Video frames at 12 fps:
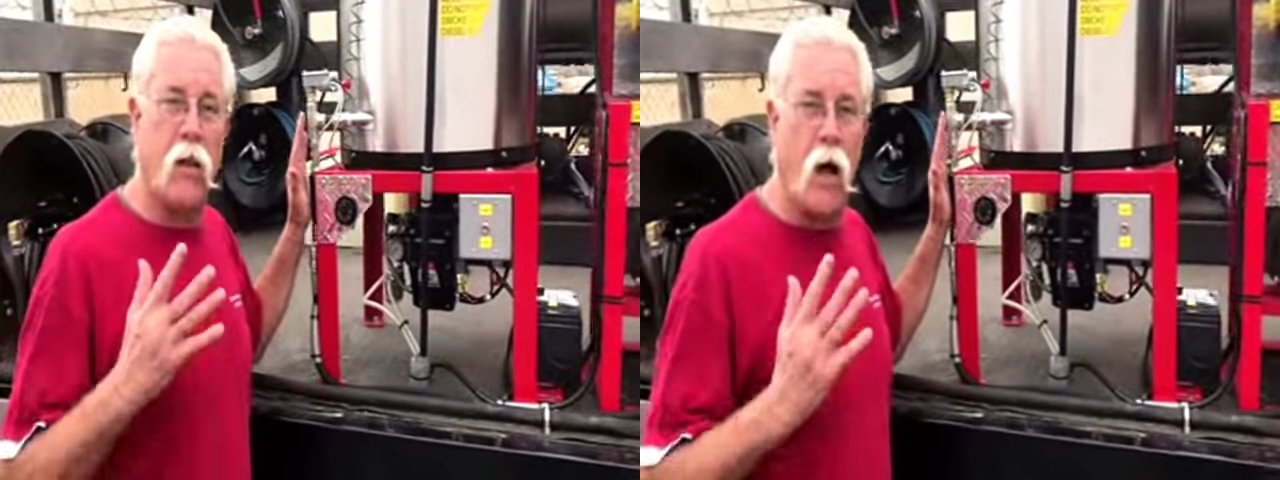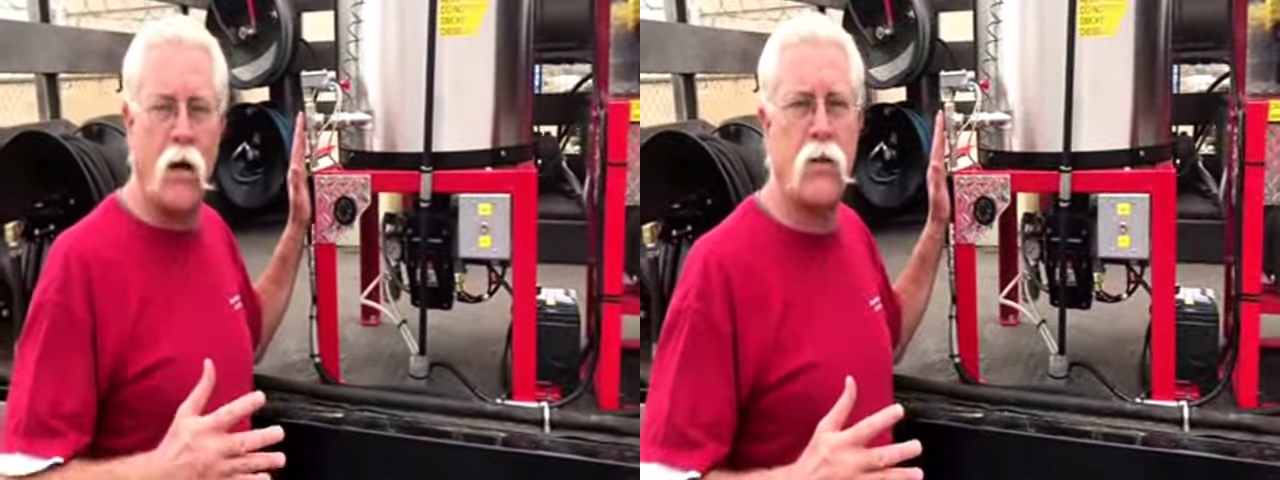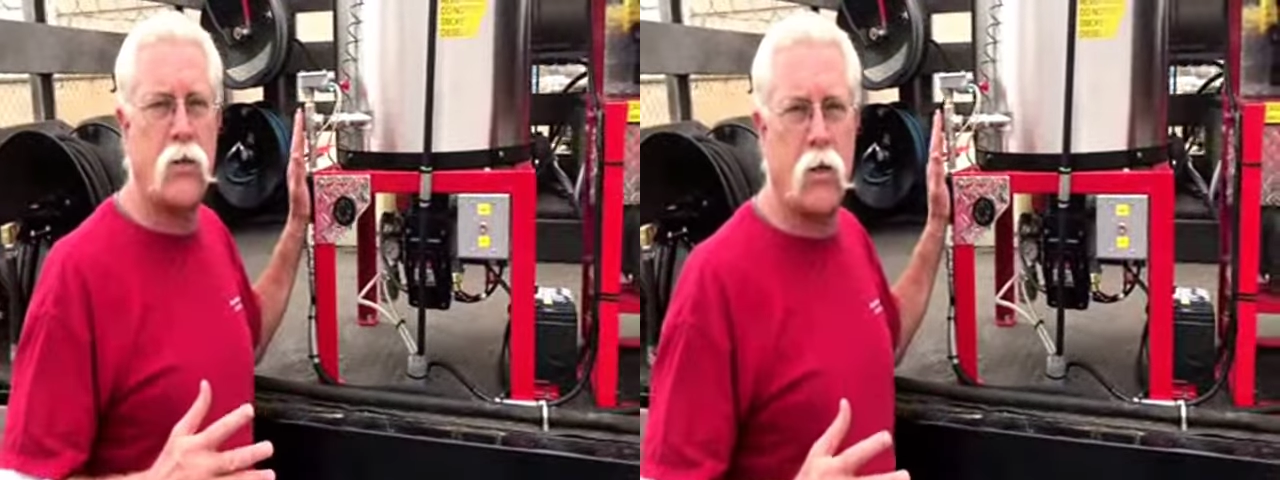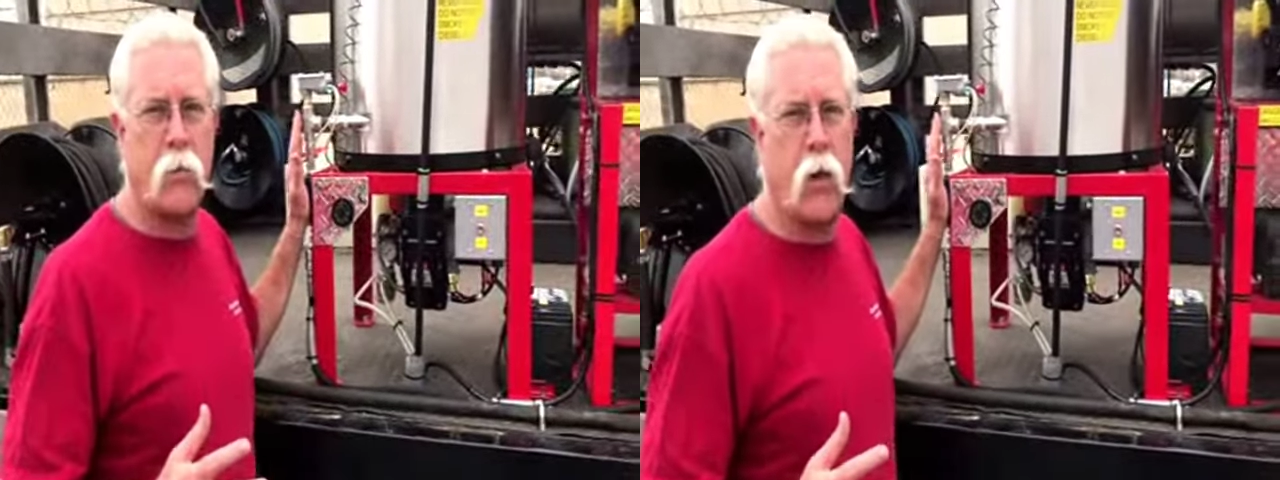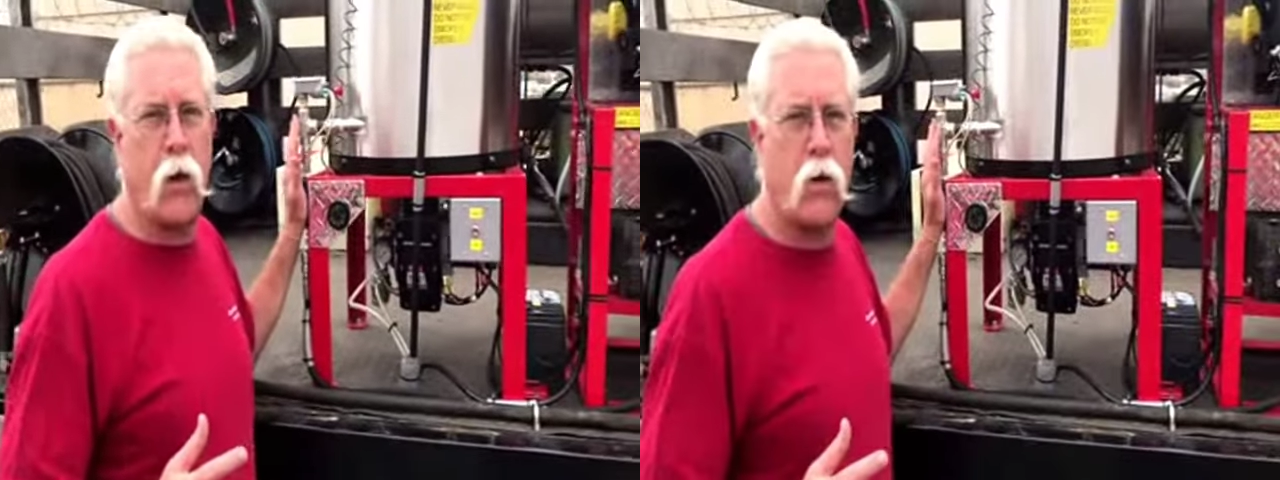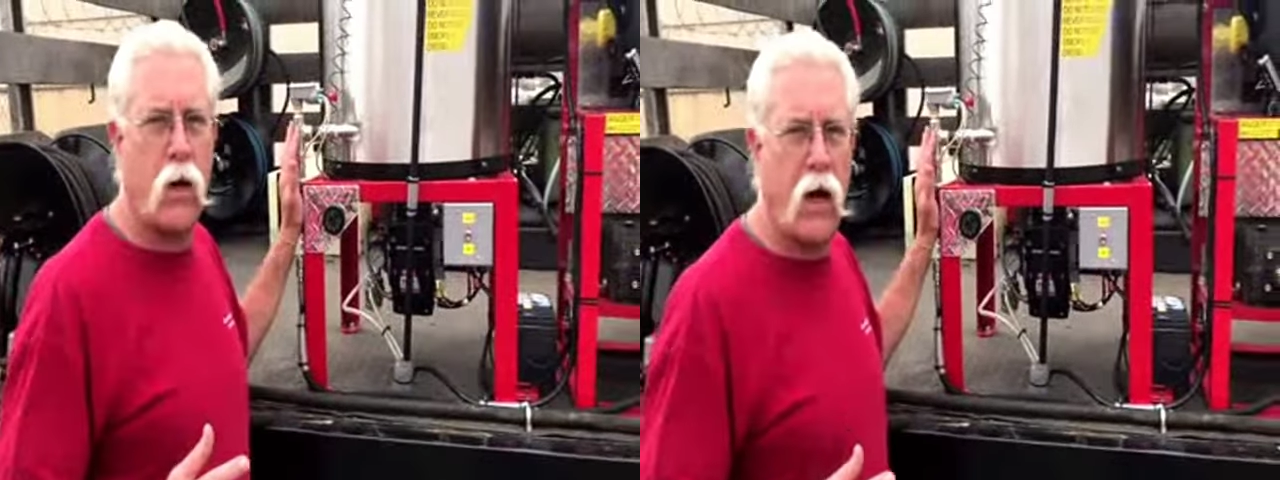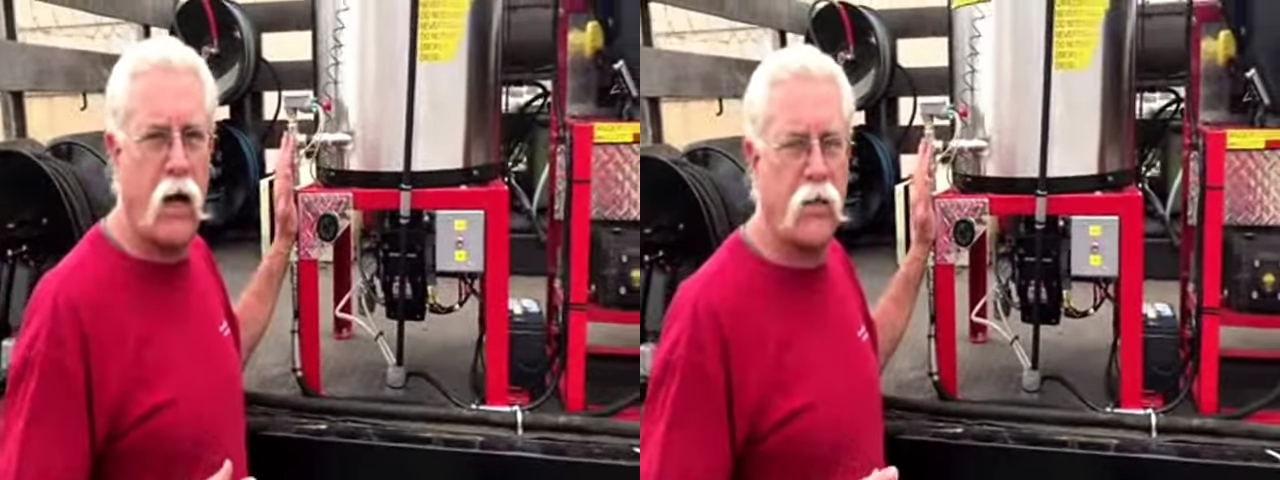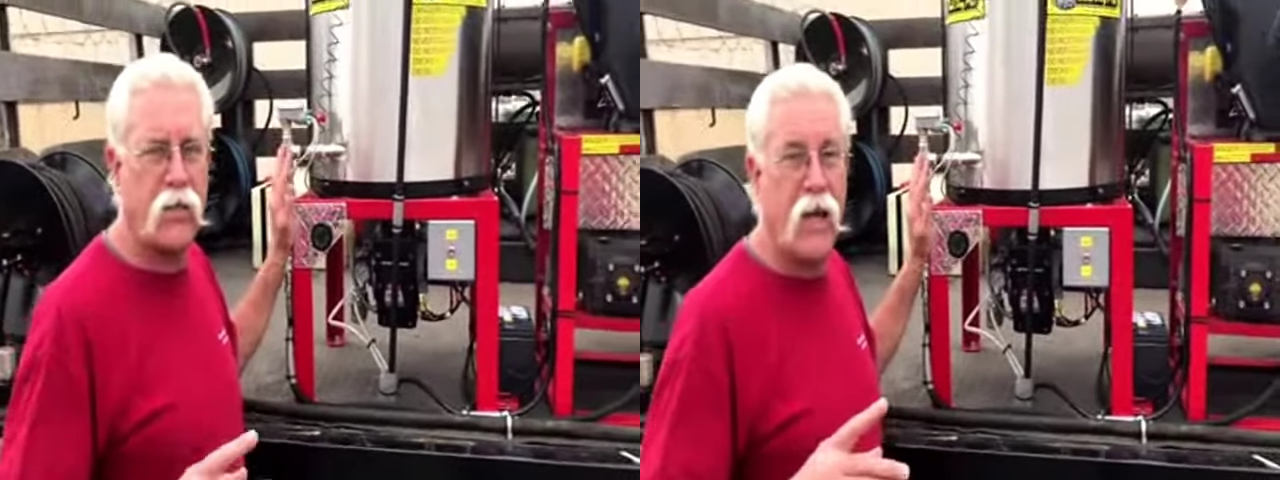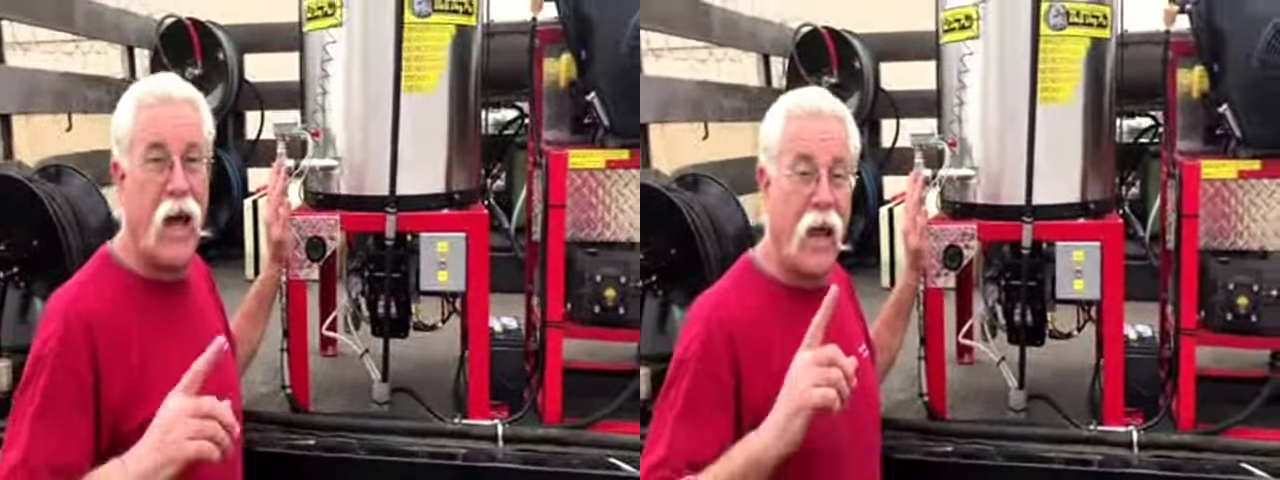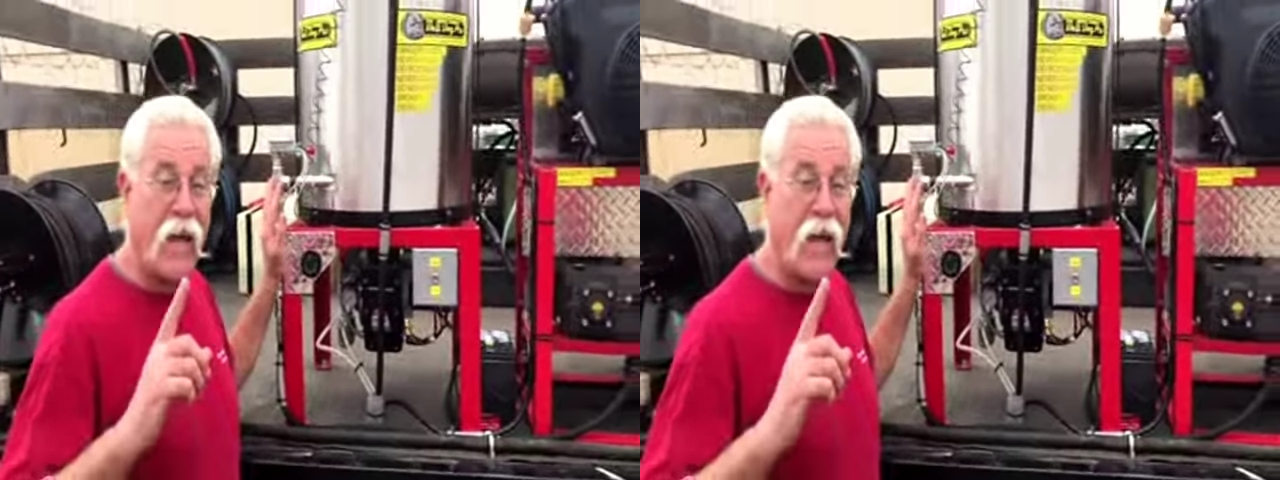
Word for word: long-term, low cost,